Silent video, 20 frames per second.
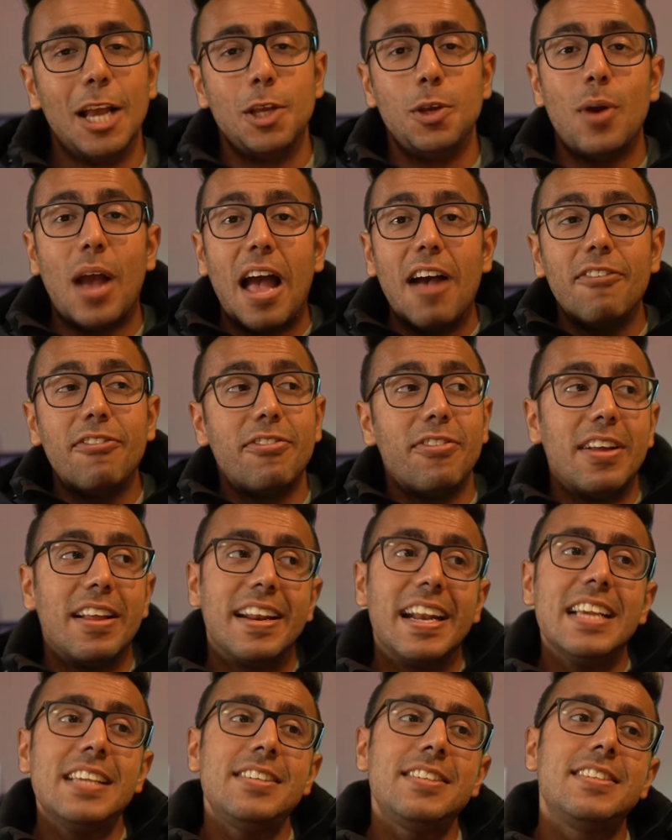You have
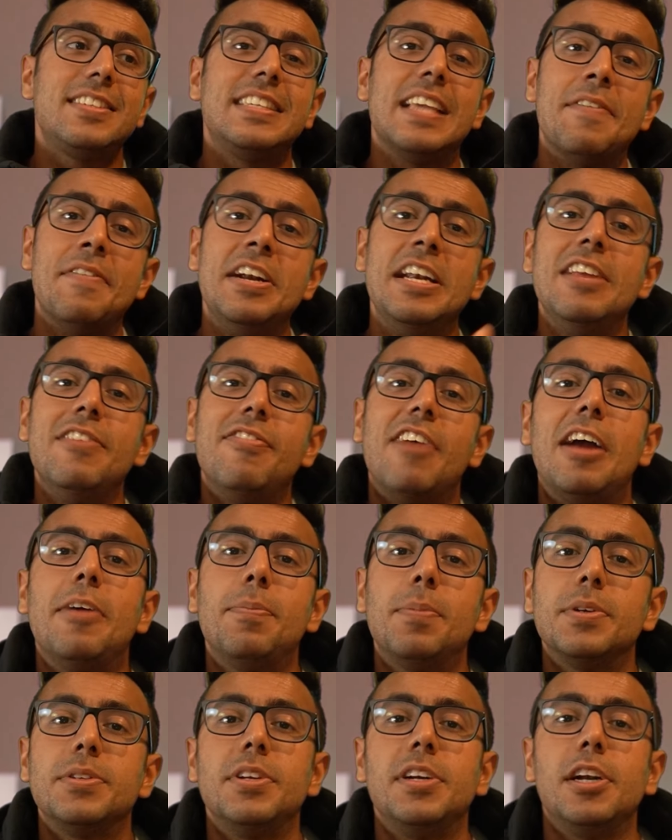rest
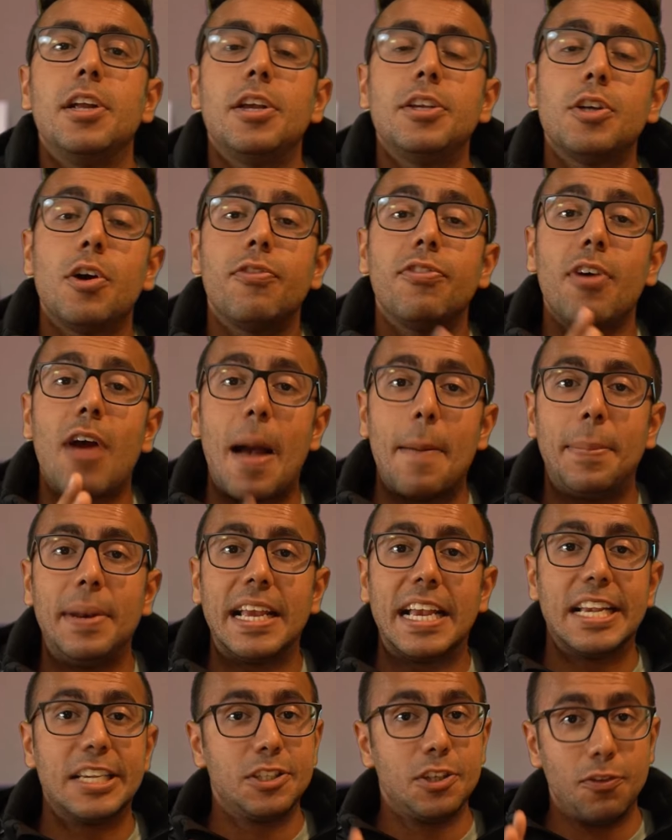75% of your
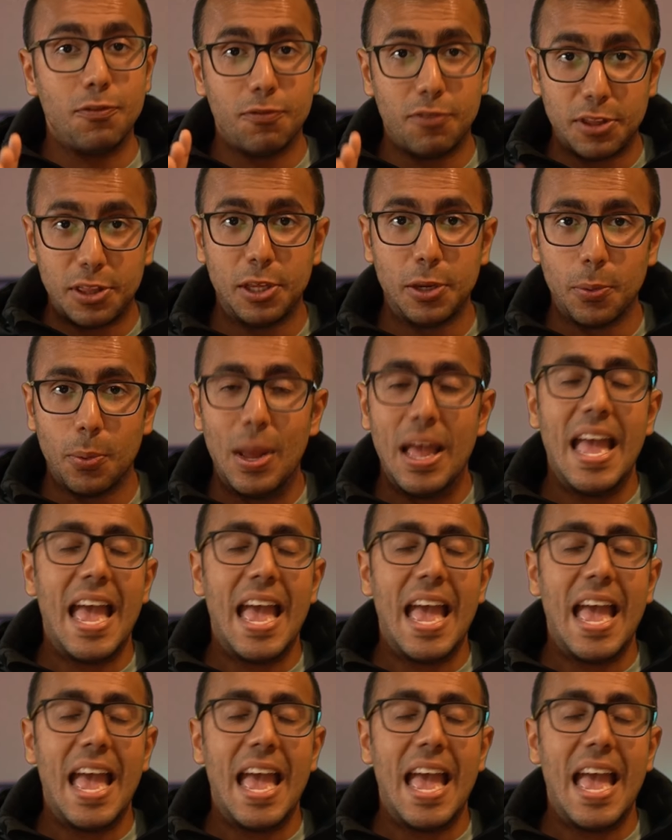application with you.